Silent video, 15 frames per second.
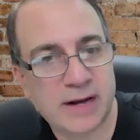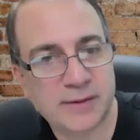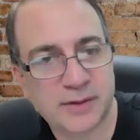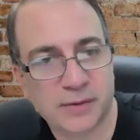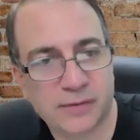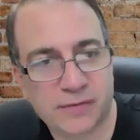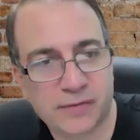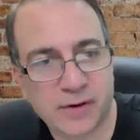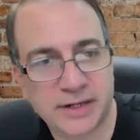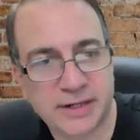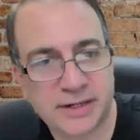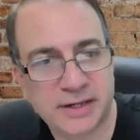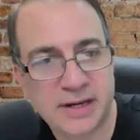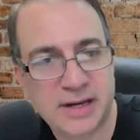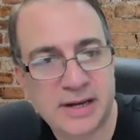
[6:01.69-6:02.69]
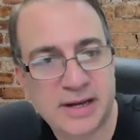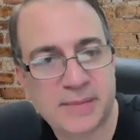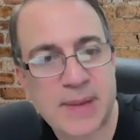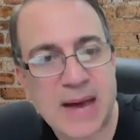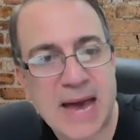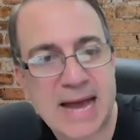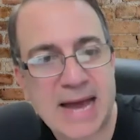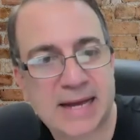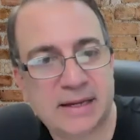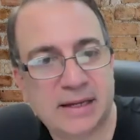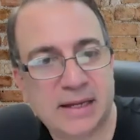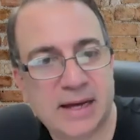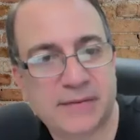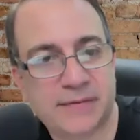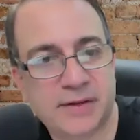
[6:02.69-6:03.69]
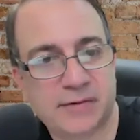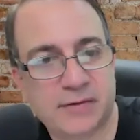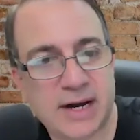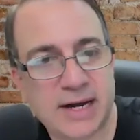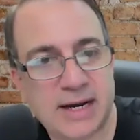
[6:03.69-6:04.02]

So front, back, and left right.